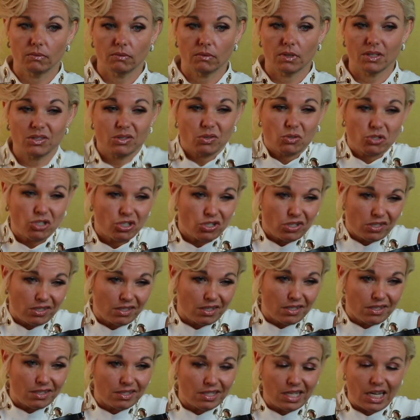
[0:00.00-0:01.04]
And so she just
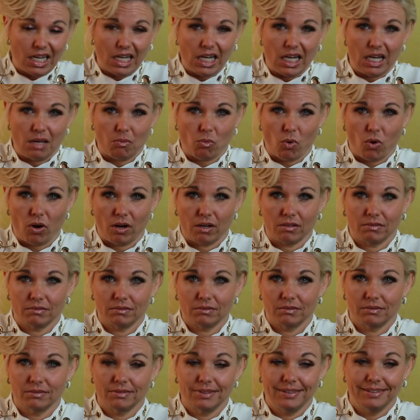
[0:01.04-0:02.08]
doesn't date anymore.
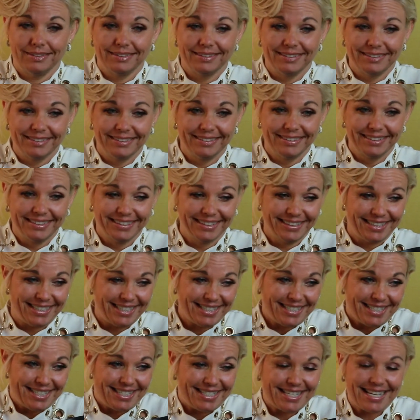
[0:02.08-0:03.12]
She
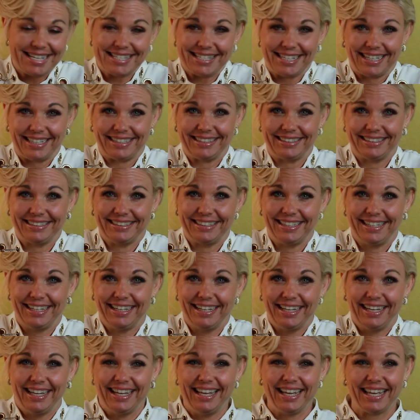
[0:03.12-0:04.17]
just doesn't.
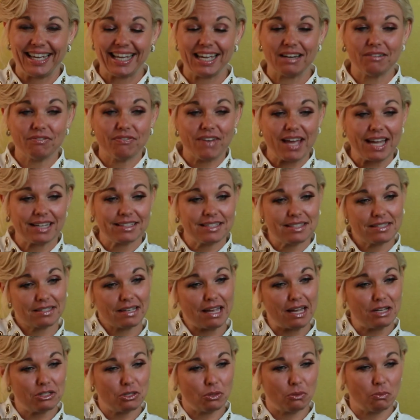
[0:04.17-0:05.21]
In fact, it's
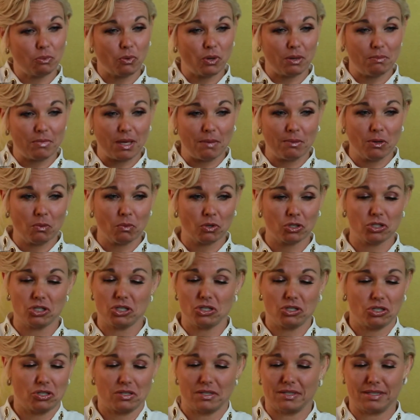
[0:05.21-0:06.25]
gotten to a point maybe where
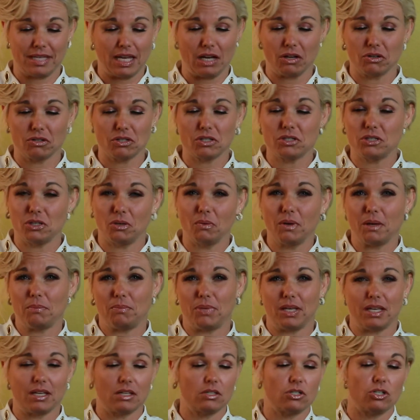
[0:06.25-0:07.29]
she's just scared to do it
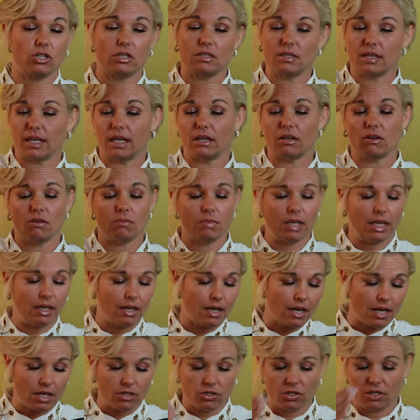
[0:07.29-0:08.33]
because she's like, "Oh my
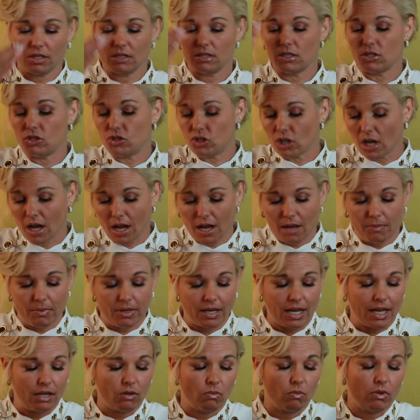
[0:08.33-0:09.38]
gosh, and it's a job and
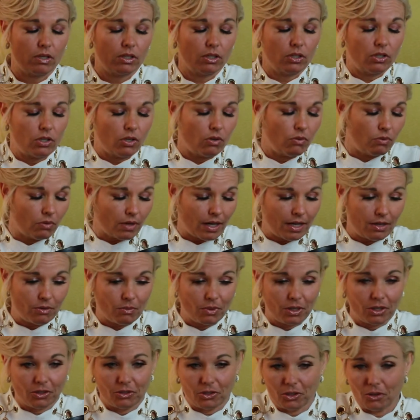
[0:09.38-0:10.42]
I don't want to go I don't
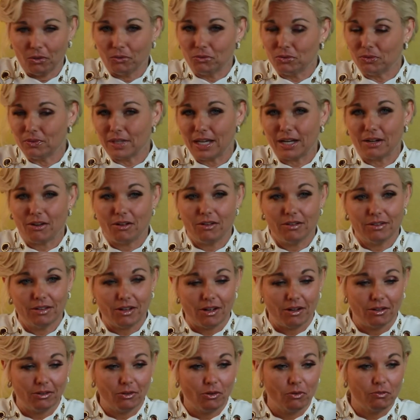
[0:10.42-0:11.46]
want to go through that all
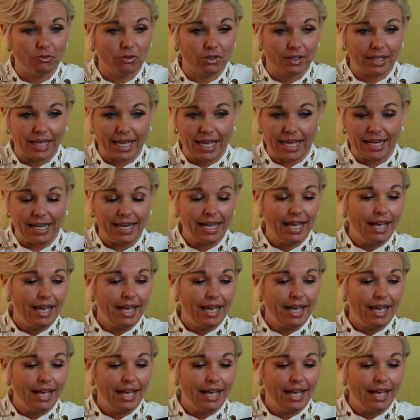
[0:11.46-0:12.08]
all over again.